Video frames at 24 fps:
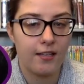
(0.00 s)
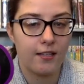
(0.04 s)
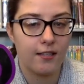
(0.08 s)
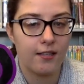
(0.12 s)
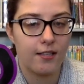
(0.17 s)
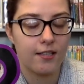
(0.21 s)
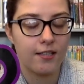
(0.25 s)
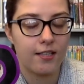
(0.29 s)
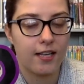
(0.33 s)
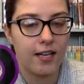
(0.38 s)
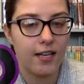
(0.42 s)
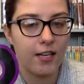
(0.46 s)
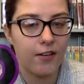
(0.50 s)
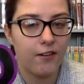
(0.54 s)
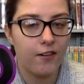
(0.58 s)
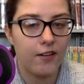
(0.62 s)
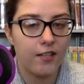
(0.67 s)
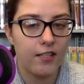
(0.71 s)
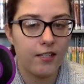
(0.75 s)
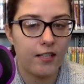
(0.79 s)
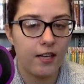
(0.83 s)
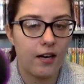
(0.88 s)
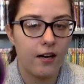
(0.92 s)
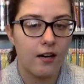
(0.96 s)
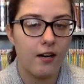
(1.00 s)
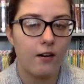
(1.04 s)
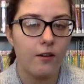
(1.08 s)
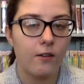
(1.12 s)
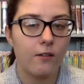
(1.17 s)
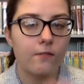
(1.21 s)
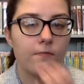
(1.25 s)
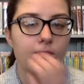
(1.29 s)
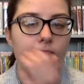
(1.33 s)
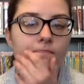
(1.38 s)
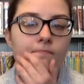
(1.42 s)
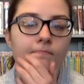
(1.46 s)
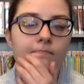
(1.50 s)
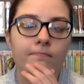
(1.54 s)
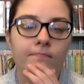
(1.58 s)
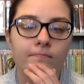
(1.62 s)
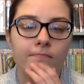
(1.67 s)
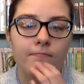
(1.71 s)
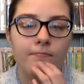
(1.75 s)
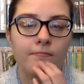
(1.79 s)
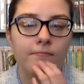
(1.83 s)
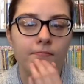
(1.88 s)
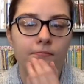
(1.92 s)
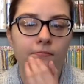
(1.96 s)
Does anyone know?
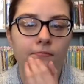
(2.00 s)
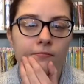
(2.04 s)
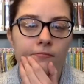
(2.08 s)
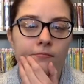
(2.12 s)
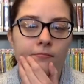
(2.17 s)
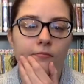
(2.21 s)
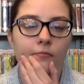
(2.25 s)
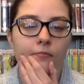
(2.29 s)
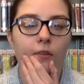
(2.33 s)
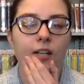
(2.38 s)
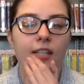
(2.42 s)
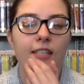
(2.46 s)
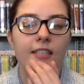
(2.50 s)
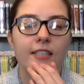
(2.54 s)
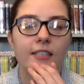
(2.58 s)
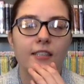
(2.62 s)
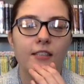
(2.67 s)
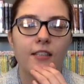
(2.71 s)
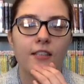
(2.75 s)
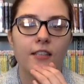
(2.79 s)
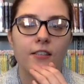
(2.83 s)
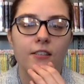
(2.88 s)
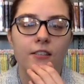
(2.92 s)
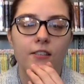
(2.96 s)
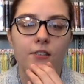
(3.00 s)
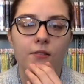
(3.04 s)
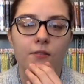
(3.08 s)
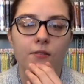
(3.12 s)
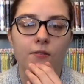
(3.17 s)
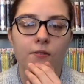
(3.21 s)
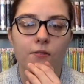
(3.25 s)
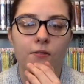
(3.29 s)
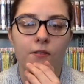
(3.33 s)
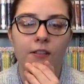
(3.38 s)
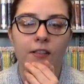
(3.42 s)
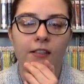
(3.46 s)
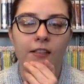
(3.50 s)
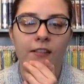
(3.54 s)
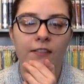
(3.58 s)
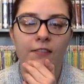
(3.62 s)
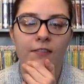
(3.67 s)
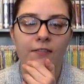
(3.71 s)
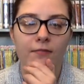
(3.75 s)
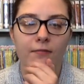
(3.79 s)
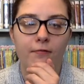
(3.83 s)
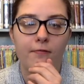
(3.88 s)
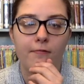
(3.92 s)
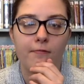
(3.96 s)
What starts with
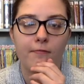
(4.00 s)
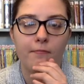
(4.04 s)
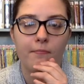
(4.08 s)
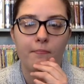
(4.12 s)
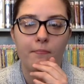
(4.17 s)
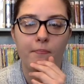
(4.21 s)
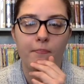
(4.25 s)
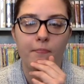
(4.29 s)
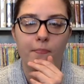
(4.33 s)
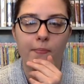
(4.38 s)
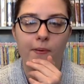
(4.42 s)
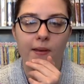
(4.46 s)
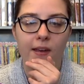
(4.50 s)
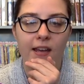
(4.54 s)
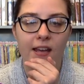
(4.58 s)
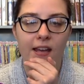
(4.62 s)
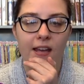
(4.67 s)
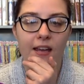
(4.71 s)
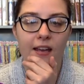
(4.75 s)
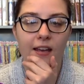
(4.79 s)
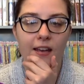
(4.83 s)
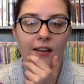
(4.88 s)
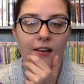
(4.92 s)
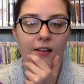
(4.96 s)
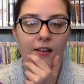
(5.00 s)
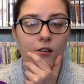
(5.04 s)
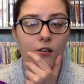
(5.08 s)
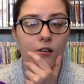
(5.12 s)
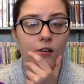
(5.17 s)
B?